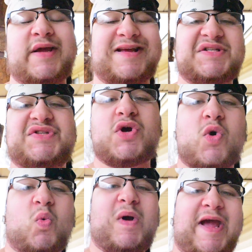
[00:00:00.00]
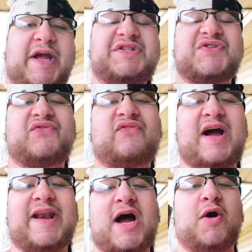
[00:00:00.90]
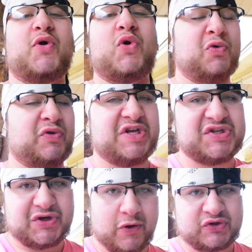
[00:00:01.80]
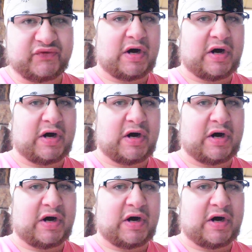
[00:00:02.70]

Is there a way to find out who these ghost